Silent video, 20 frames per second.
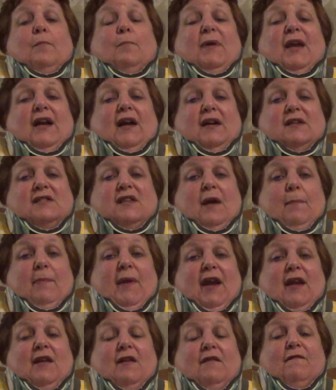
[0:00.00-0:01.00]
Because I
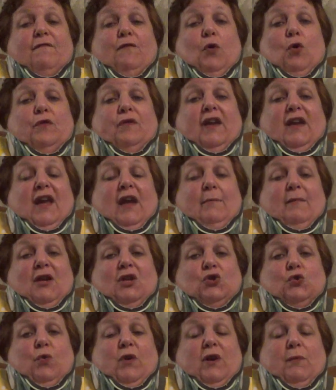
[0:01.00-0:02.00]
paid full, they gave me
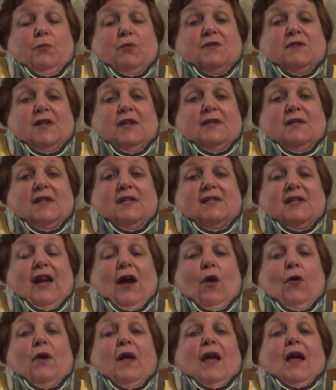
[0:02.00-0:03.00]
a 20%
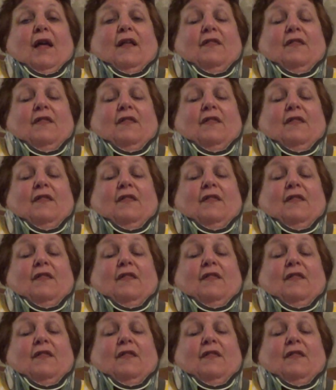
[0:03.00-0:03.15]
discount.